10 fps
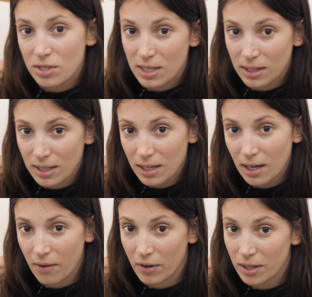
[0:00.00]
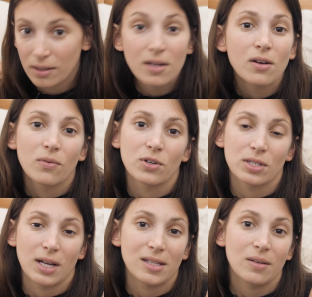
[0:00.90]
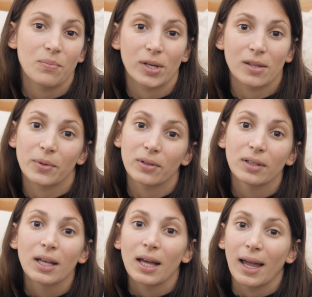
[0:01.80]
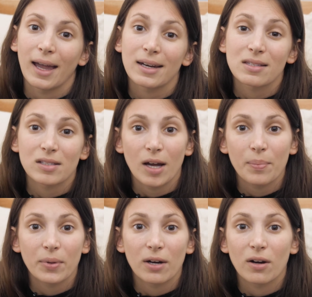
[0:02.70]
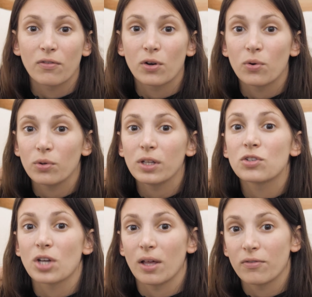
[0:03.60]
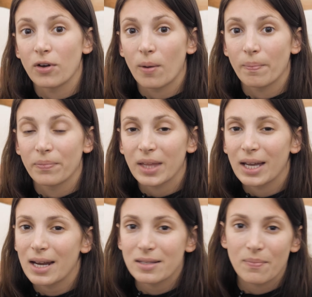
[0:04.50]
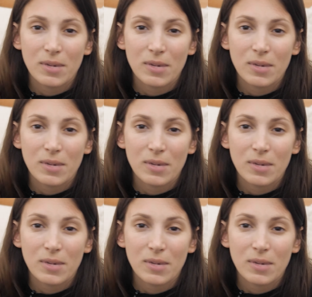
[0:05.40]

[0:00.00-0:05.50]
sealant cover, which is nice and breathable, and its top layer of cooling gel foam. It has a